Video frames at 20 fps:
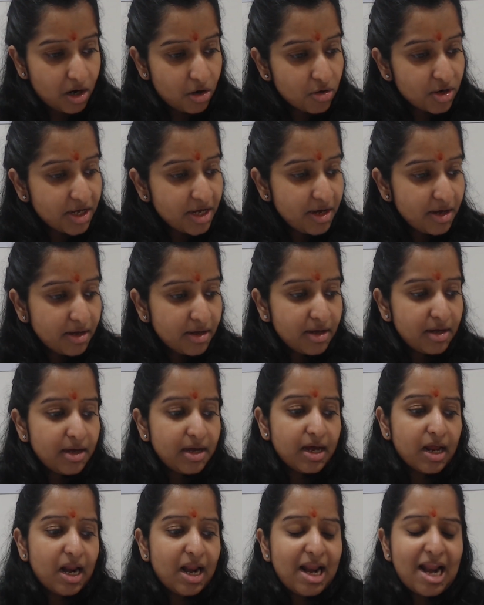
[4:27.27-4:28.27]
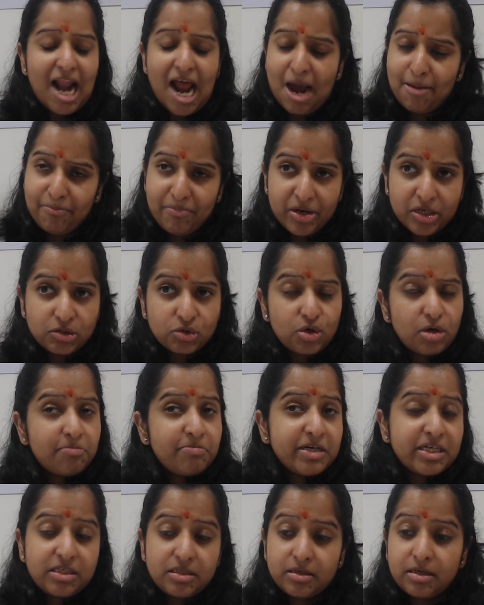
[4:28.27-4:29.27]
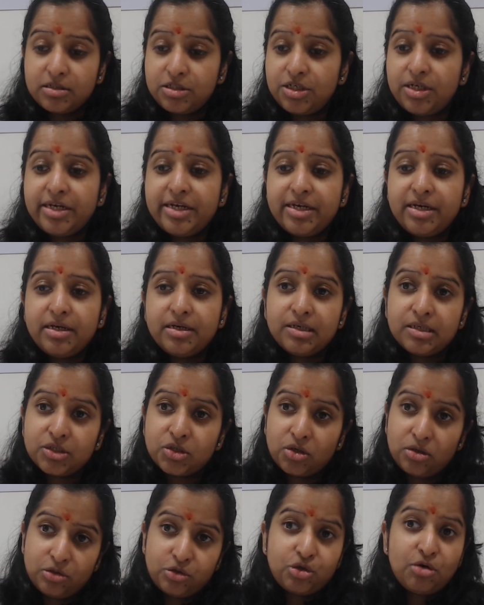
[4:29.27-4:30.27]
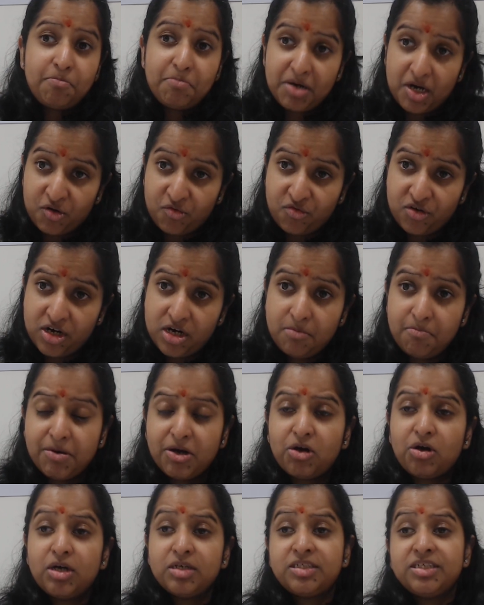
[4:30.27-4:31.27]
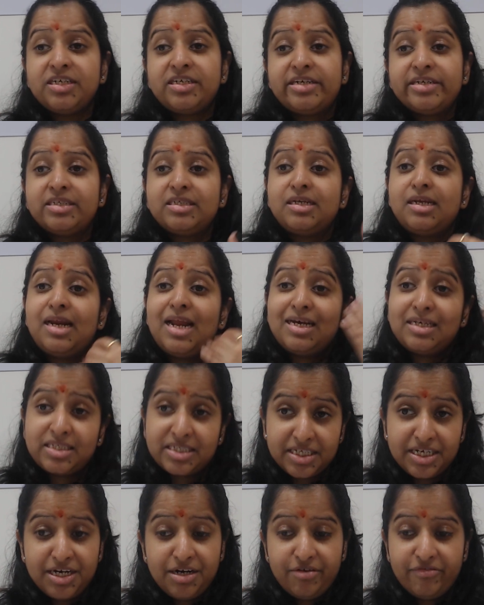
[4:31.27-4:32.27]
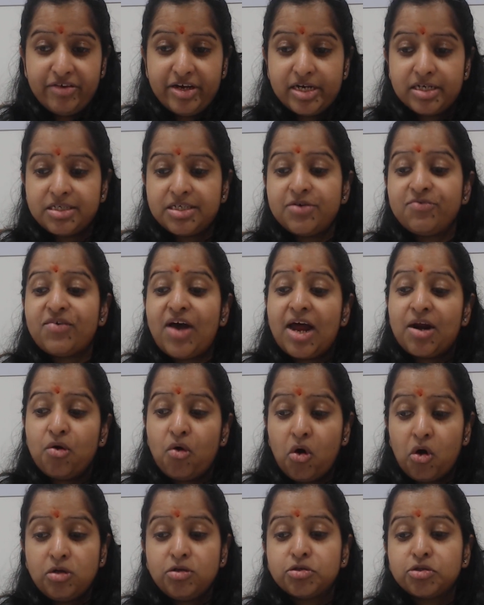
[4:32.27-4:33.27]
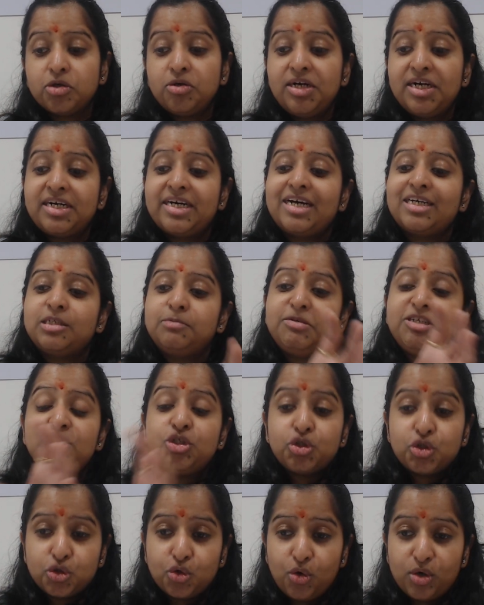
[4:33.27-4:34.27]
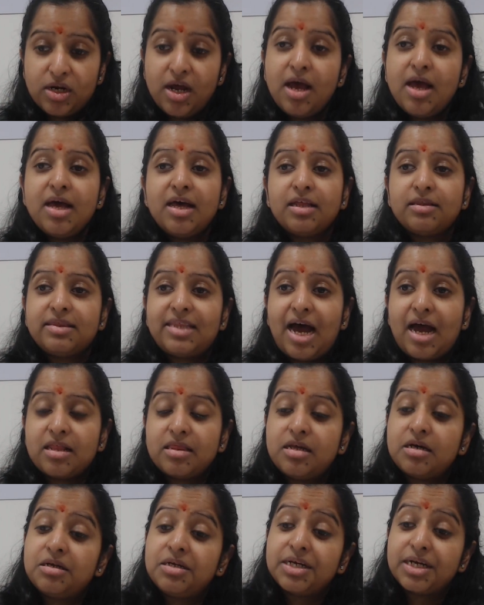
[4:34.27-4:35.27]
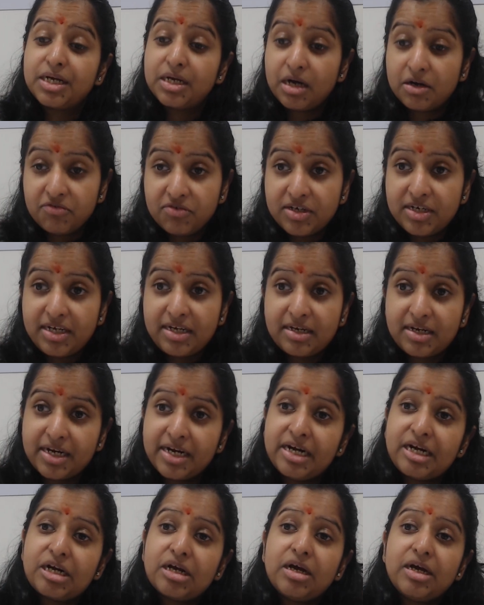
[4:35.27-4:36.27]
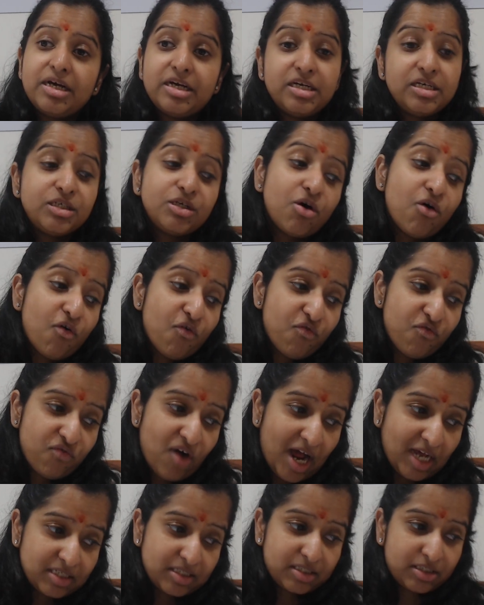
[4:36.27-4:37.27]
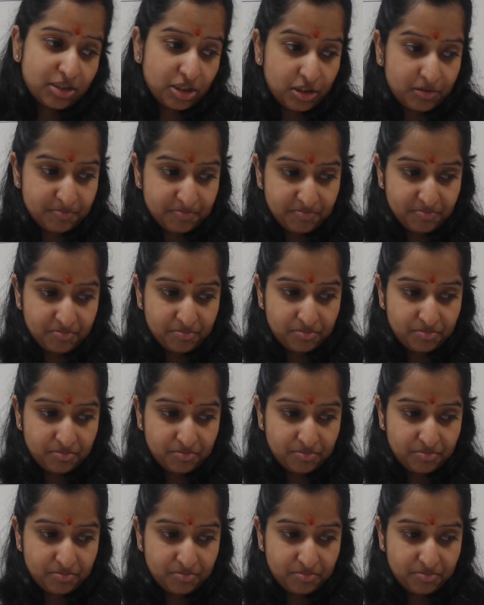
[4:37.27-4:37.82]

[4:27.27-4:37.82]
Okay. Laparoscopic surgery is also preferred because it is less invasive and also it has been shown that the recovery rate is faster.